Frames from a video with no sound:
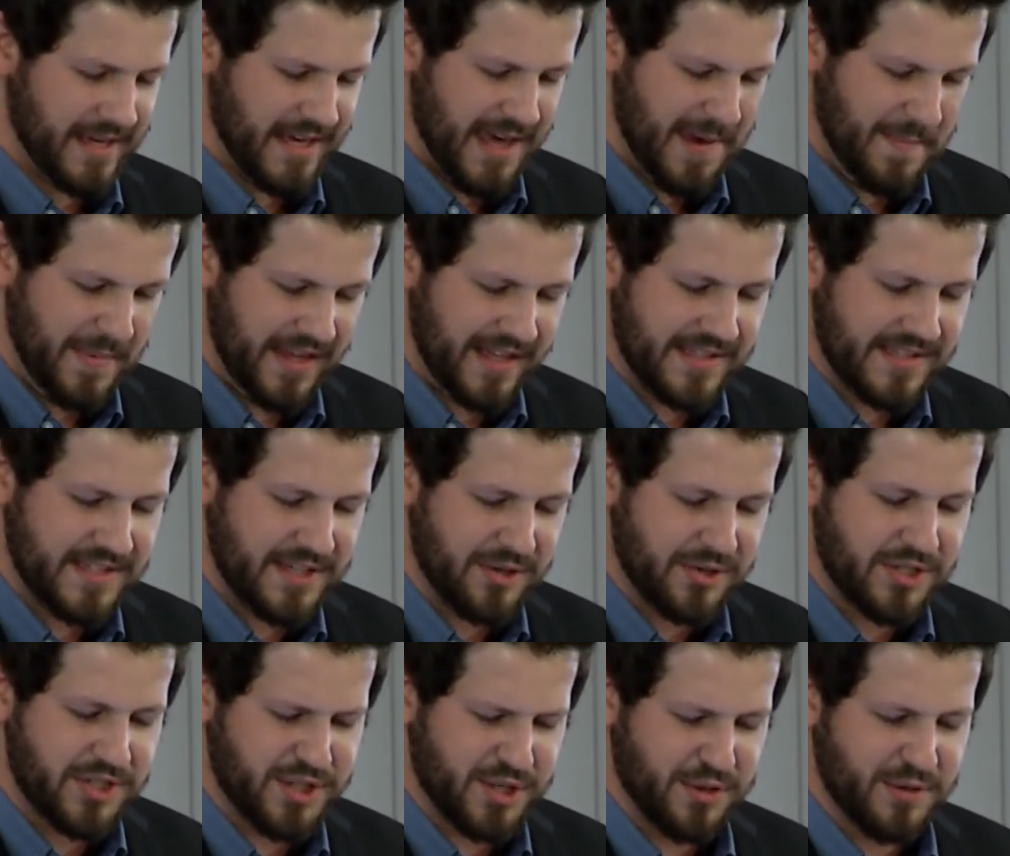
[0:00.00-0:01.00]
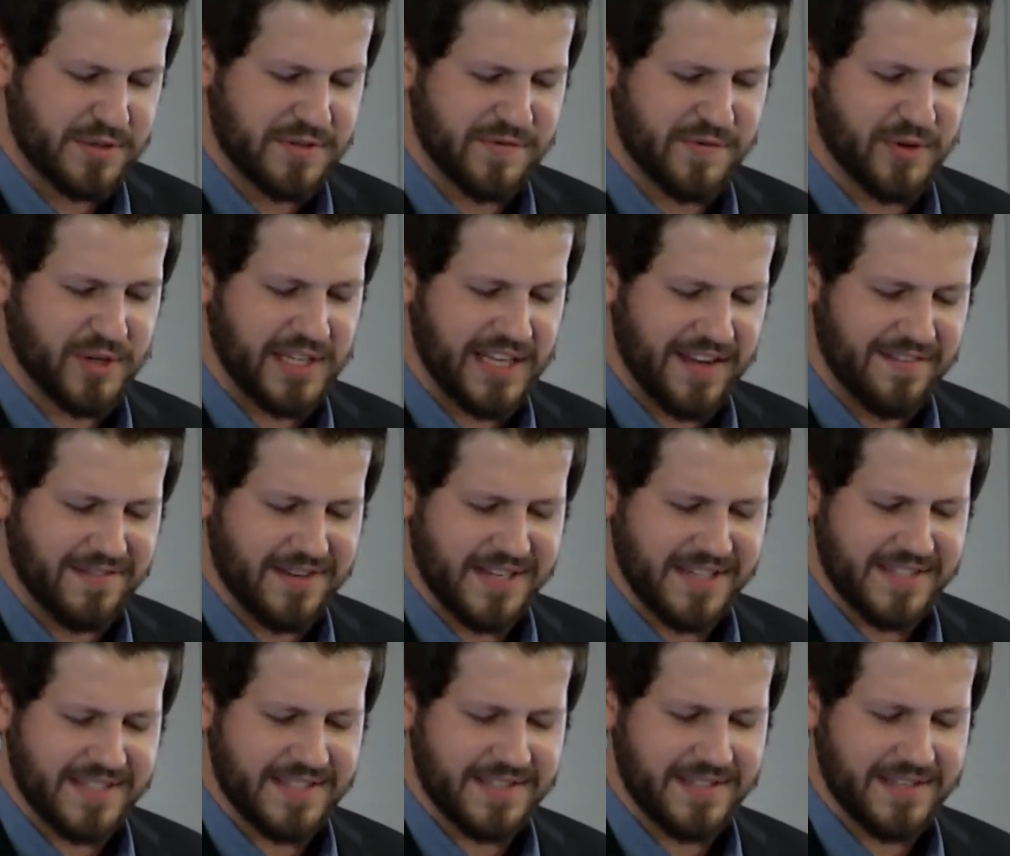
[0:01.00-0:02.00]
It means you choose
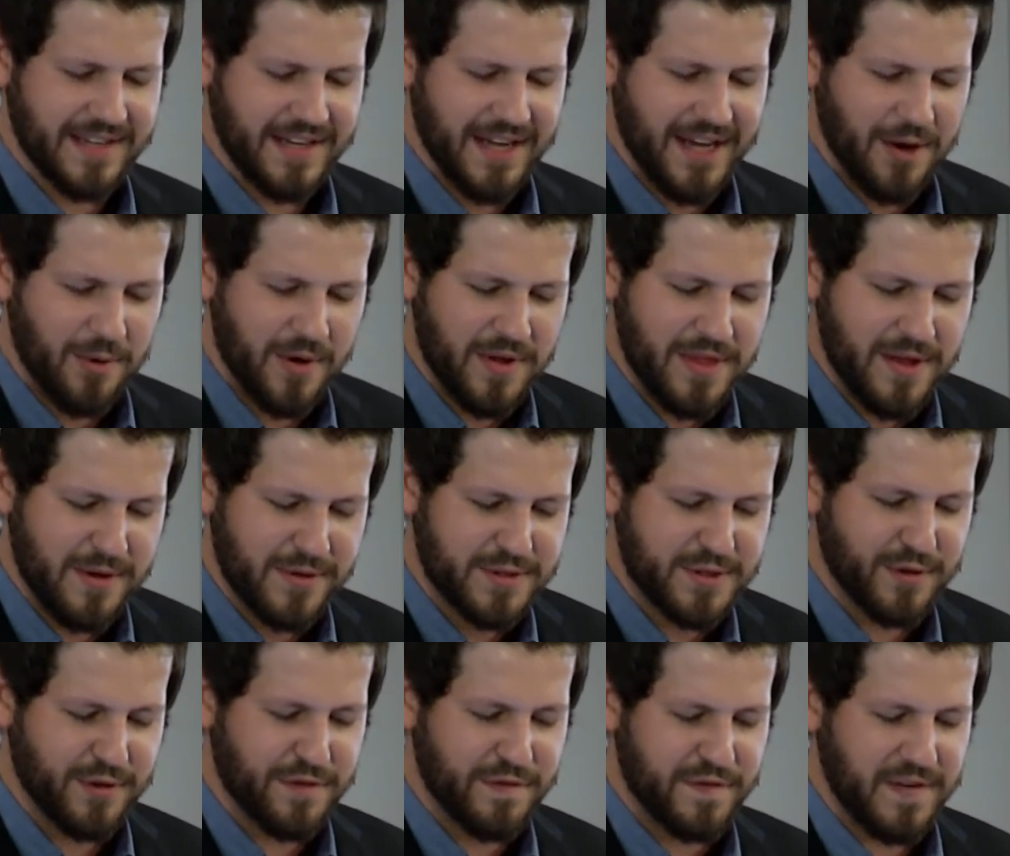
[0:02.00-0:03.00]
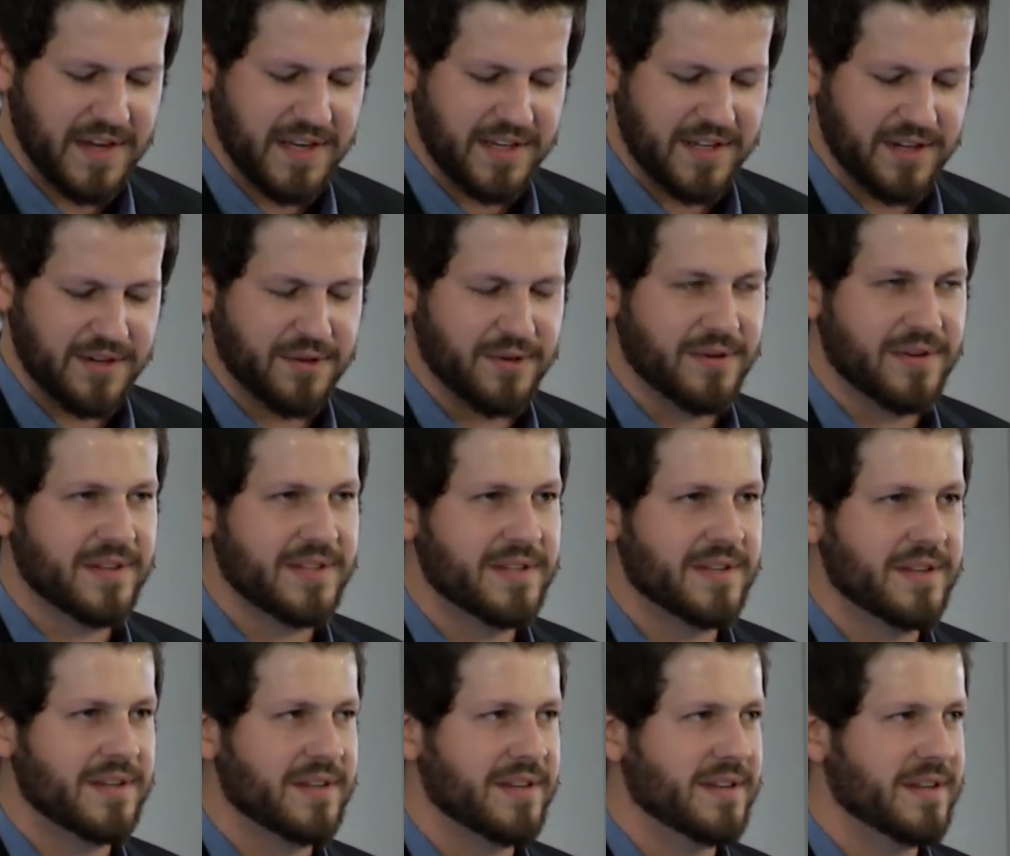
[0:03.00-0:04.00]
forgiveness when those who offend you
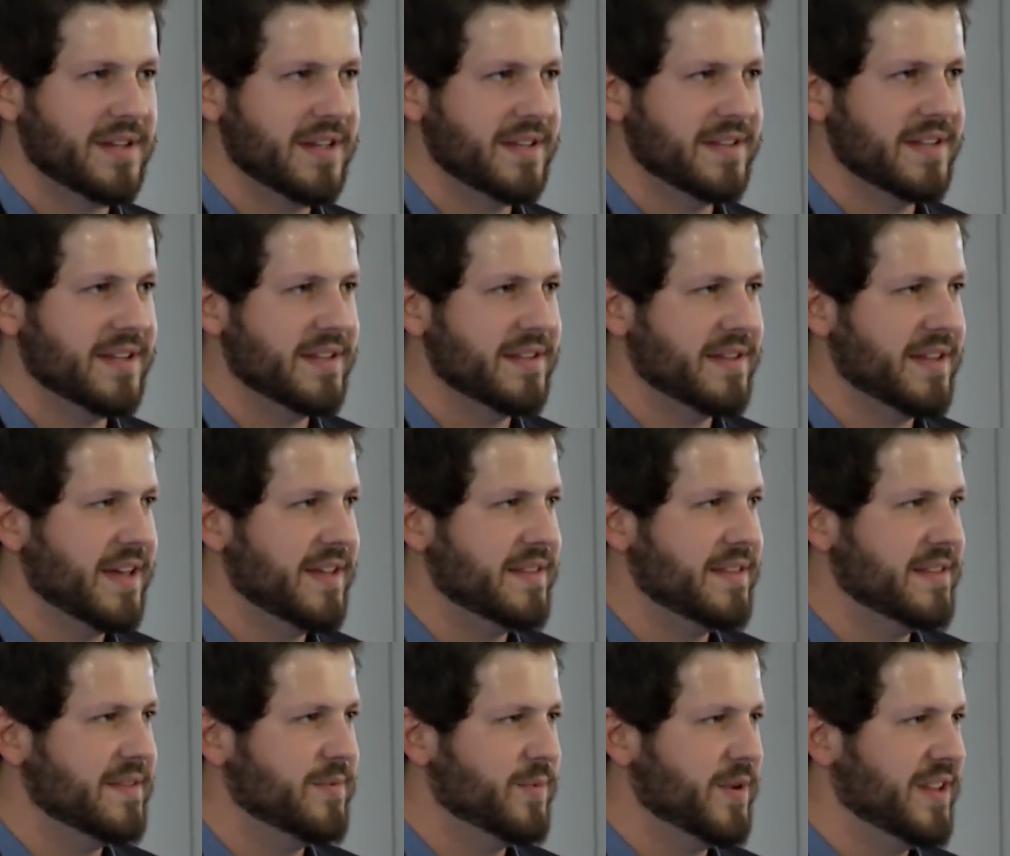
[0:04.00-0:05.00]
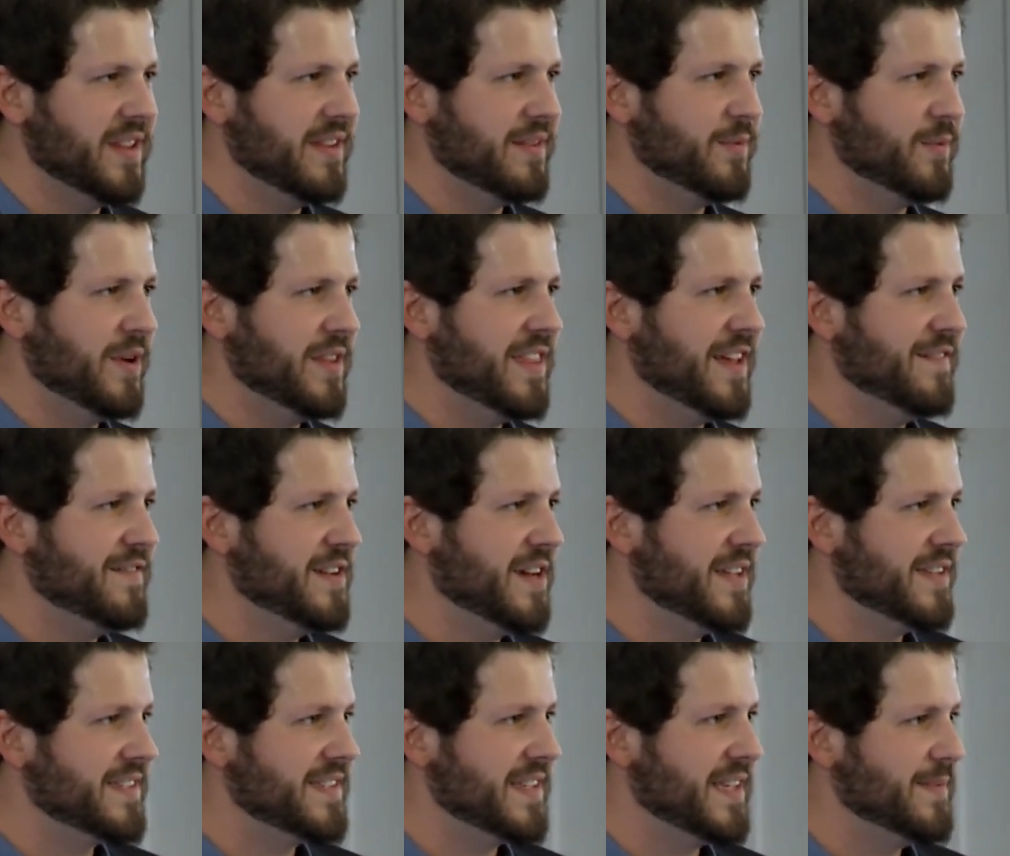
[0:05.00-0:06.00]
they, when what they've
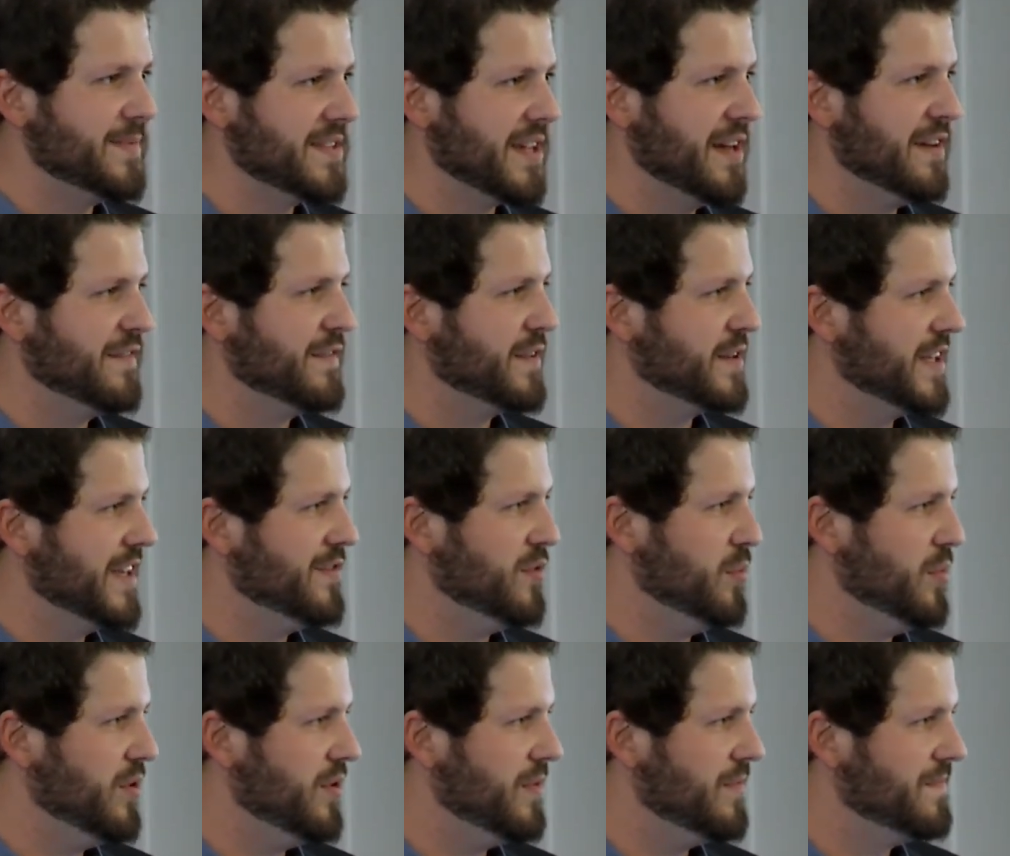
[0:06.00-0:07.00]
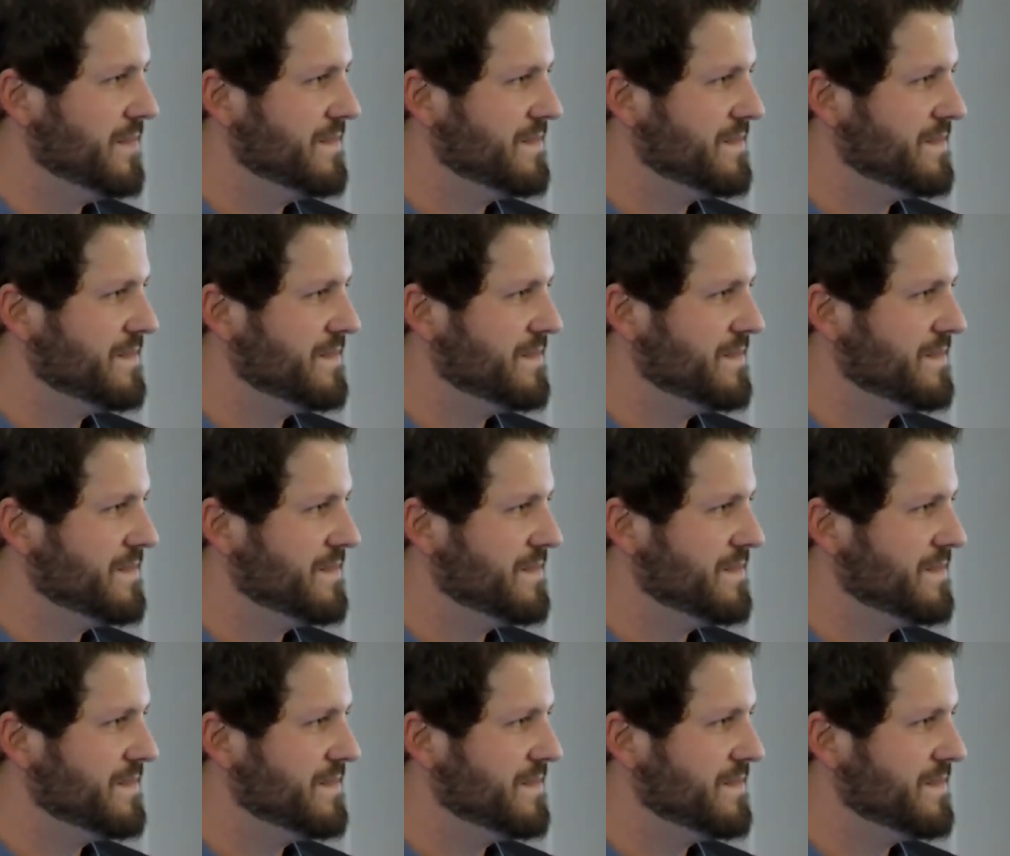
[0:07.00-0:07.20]
done seems unforgivable.